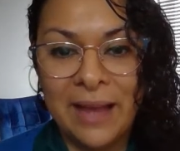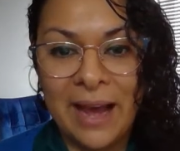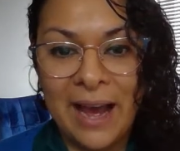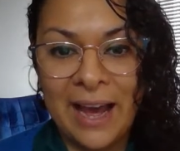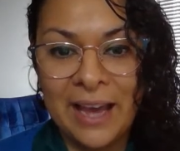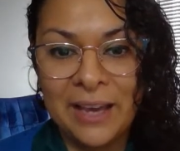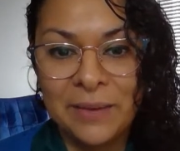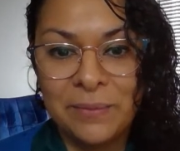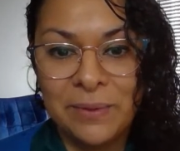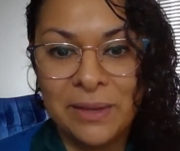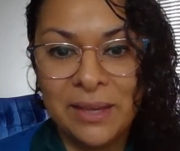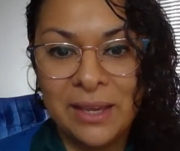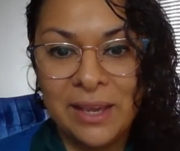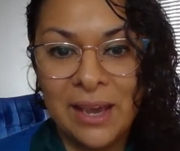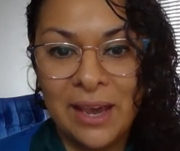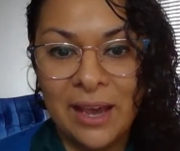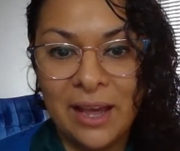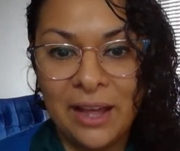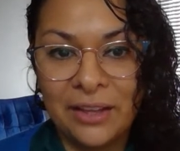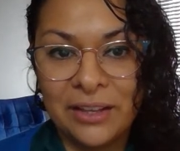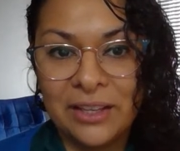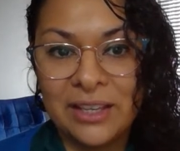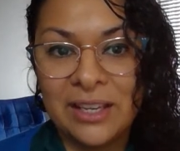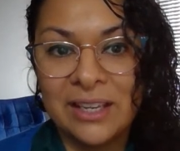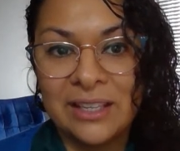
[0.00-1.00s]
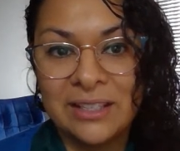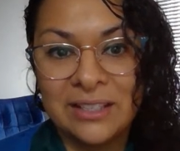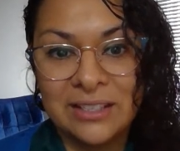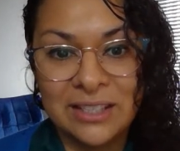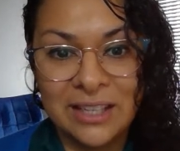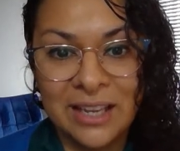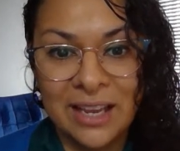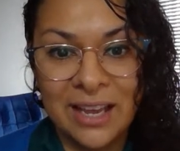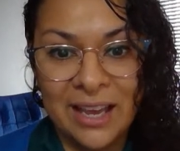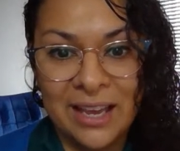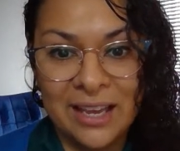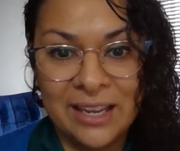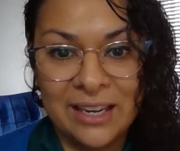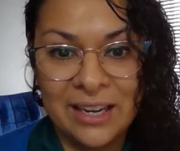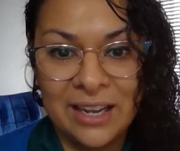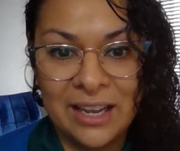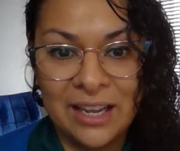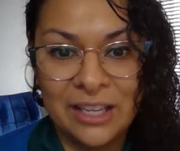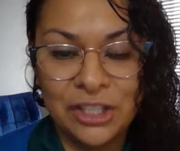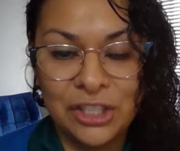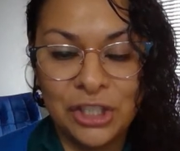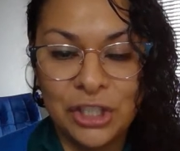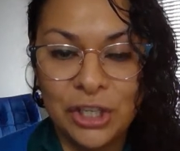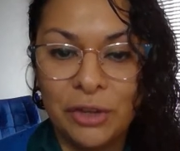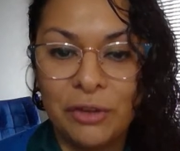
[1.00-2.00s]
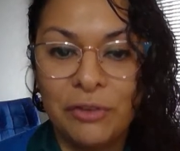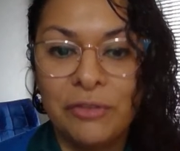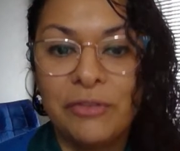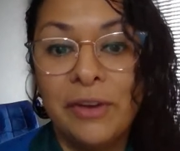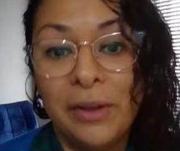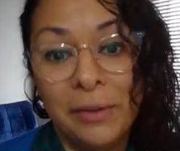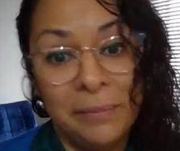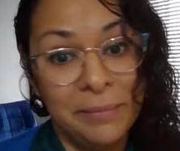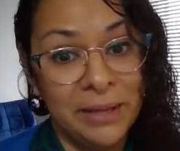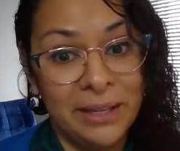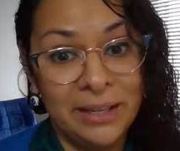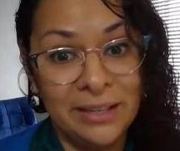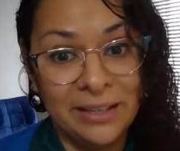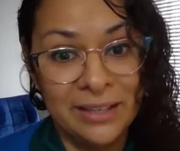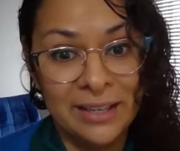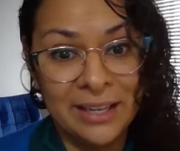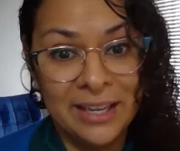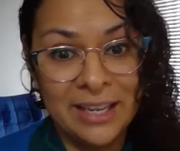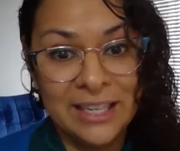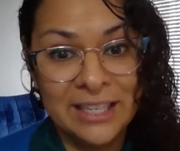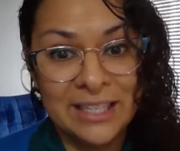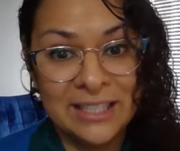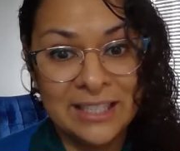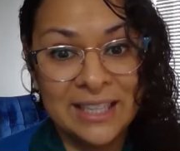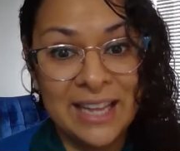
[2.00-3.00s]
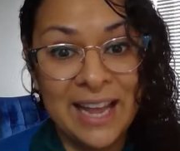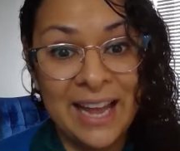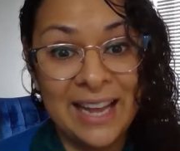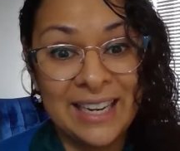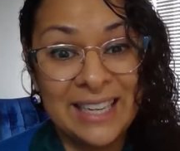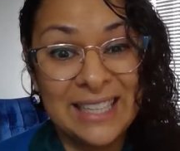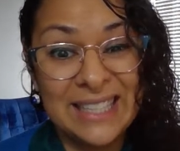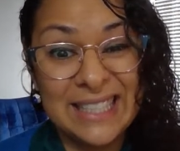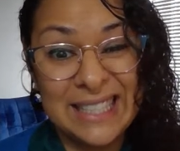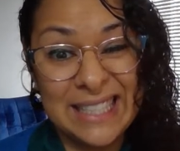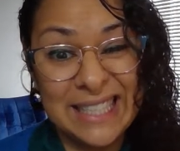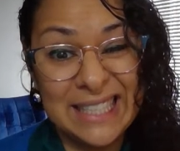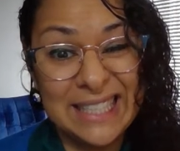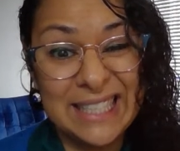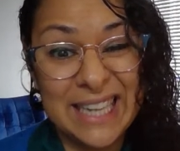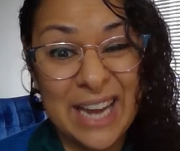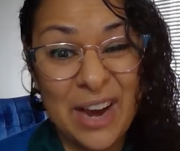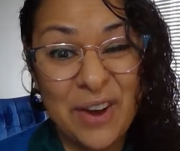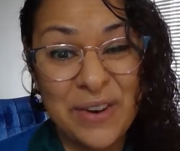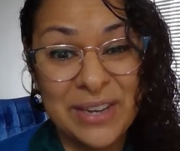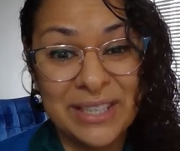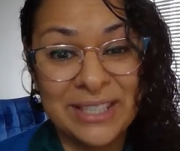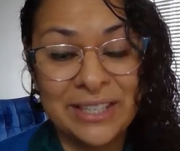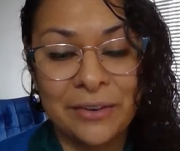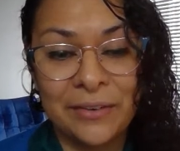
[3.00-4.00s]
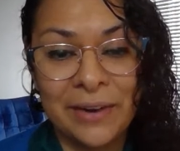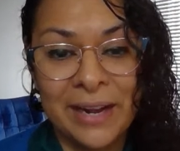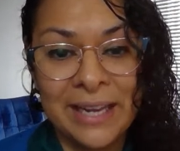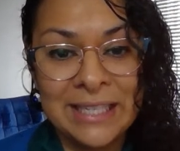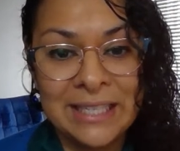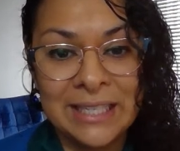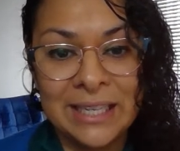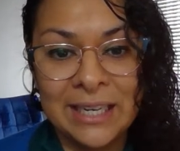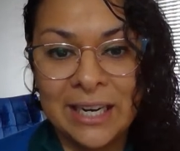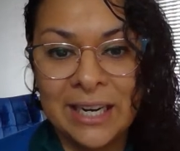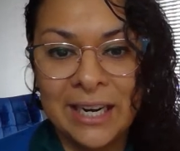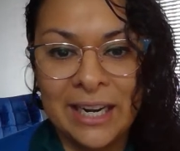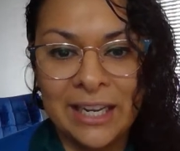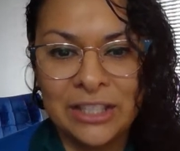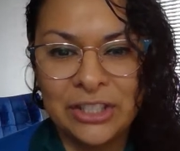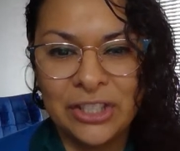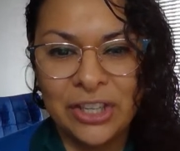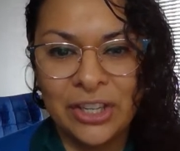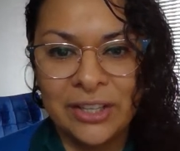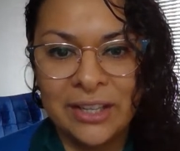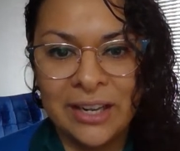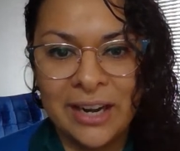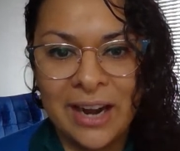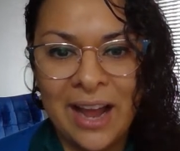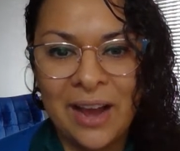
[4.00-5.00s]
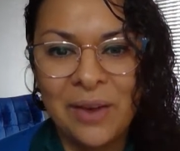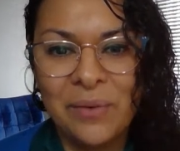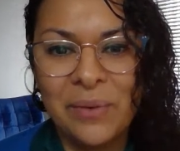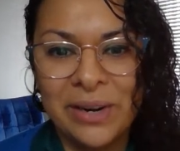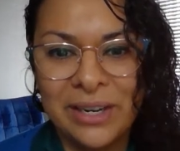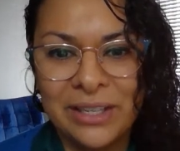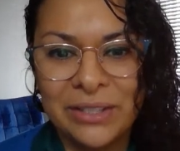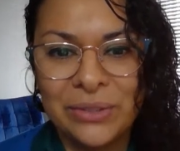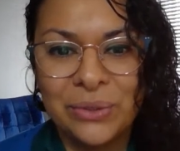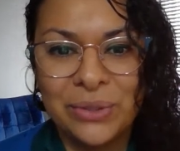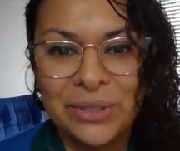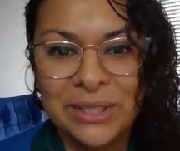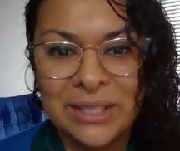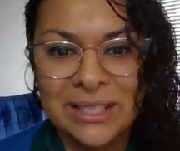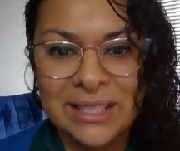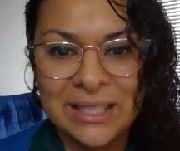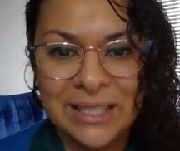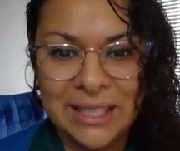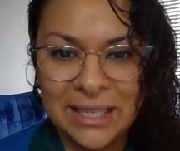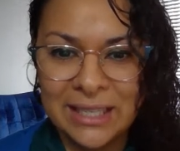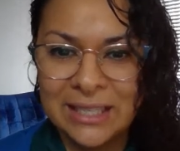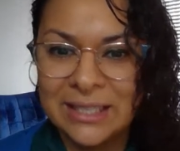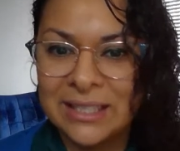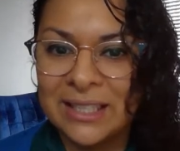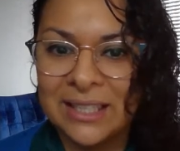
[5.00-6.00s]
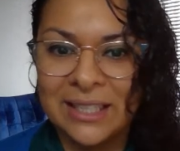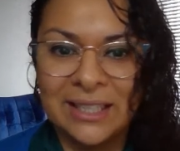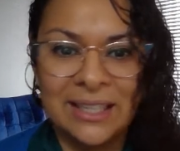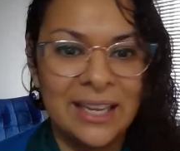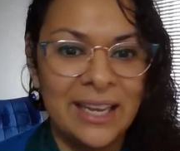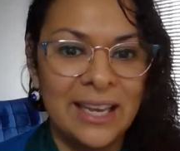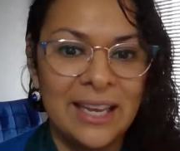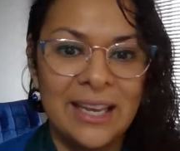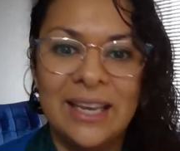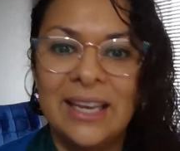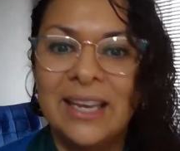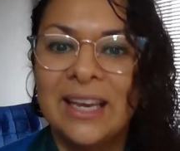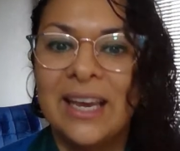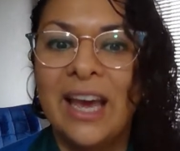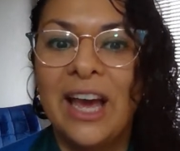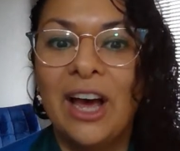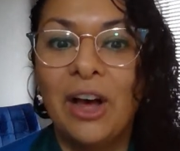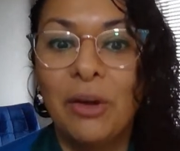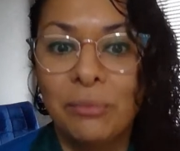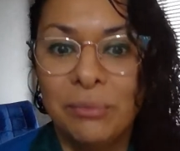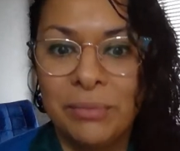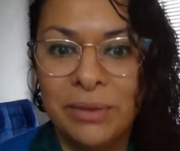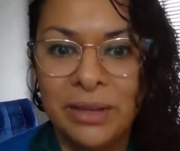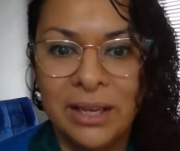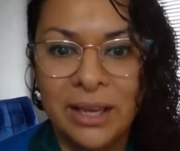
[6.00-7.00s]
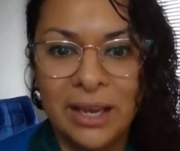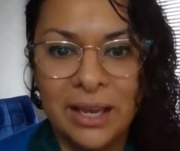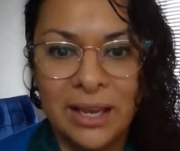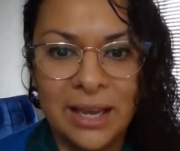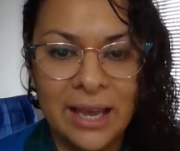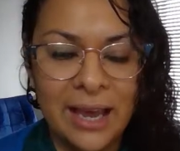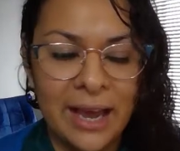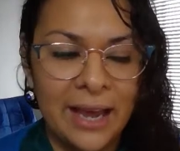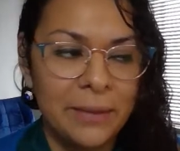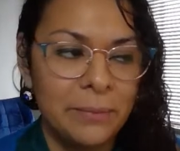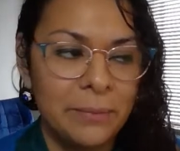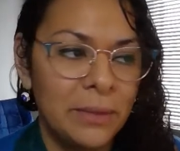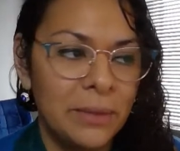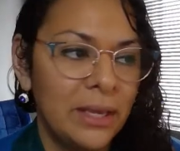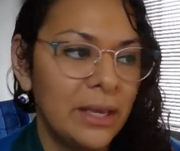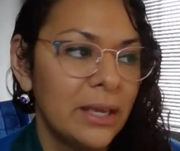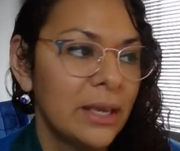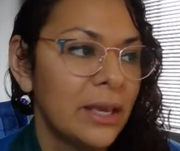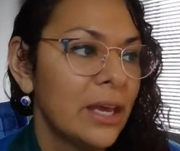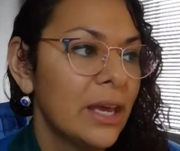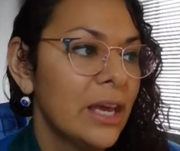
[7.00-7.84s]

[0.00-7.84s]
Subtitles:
Ivy Elkins and Jill Feldman, that since I was a resident, I told them I want to do these things, and they helped me and guide me.